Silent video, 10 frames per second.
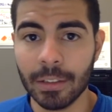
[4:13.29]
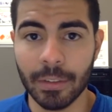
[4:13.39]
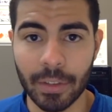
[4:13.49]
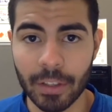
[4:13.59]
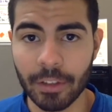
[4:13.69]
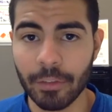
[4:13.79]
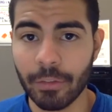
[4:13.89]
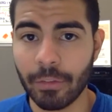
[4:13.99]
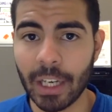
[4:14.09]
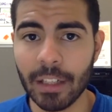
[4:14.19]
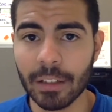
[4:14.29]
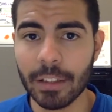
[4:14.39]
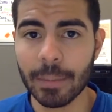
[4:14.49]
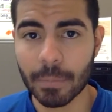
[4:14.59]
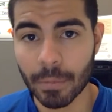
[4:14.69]
And then
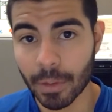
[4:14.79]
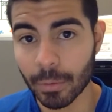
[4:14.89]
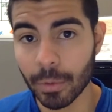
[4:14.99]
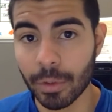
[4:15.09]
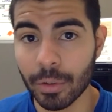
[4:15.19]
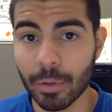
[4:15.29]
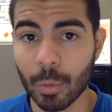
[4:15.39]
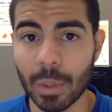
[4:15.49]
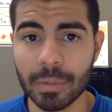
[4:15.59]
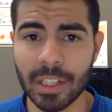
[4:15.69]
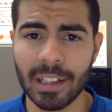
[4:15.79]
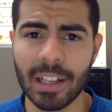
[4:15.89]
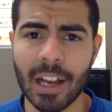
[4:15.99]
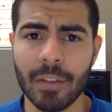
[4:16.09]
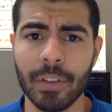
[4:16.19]
finally, we took the website
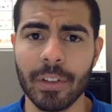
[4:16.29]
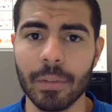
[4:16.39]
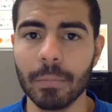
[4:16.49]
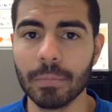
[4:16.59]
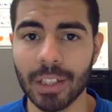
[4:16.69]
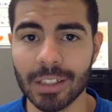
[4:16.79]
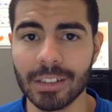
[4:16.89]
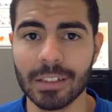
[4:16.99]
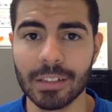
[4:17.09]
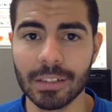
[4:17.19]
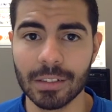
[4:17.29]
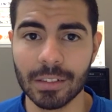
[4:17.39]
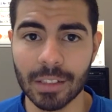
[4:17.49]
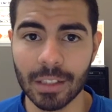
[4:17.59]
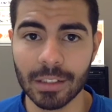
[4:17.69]
live, and like I
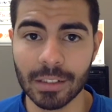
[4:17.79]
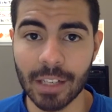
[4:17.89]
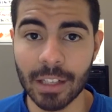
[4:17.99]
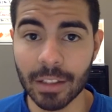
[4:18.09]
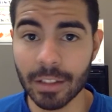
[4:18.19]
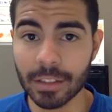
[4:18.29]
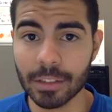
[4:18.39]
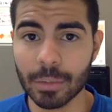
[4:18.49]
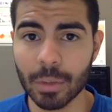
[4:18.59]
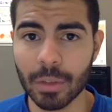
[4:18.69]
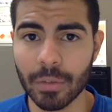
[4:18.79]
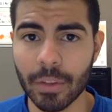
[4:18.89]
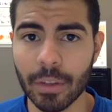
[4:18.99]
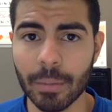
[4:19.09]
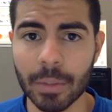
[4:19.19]
said, this is one of
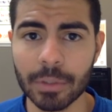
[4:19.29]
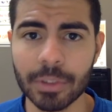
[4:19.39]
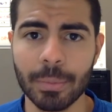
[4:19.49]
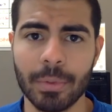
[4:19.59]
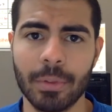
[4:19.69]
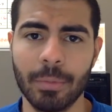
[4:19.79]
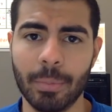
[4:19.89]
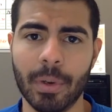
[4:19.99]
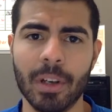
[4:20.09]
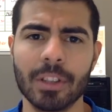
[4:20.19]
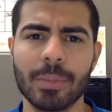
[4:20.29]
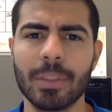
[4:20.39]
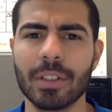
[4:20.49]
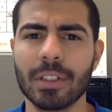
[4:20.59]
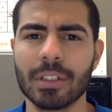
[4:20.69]
the most important parts,
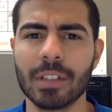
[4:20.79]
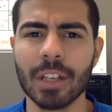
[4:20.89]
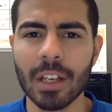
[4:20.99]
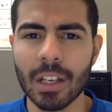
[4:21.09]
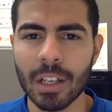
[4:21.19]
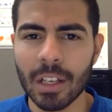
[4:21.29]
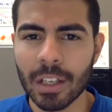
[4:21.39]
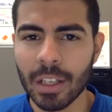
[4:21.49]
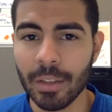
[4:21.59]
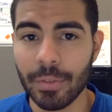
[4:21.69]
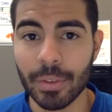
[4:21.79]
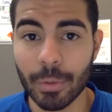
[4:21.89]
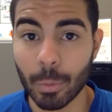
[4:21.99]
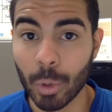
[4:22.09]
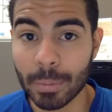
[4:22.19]
because if
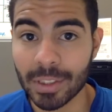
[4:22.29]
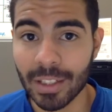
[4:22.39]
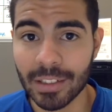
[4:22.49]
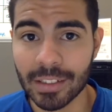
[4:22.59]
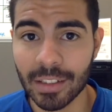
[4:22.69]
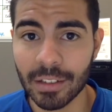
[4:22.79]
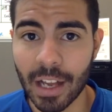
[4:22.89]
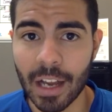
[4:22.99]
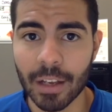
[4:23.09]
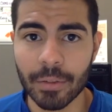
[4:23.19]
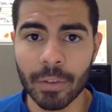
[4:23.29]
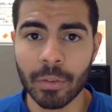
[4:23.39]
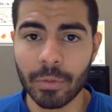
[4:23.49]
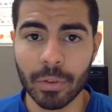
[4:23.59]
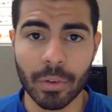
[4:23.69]
your website isn't live
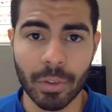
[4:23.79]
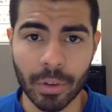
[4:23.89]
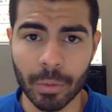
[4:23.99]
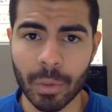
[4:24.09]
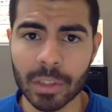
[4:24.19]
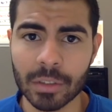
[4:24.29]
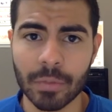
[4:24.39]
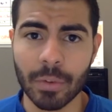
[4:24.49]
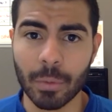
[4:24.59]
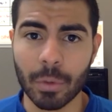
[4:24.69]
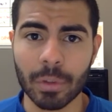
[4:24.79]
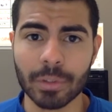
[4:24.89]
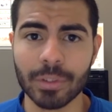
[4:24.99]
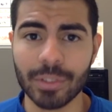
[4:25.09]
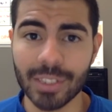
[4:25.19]
for the rest of the world
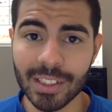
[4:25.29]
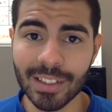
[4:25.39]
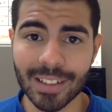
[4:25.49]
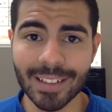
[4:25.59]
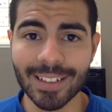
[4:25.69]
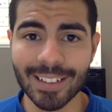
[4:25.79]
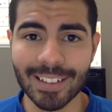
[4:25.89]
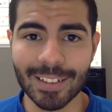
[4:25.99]
to see, then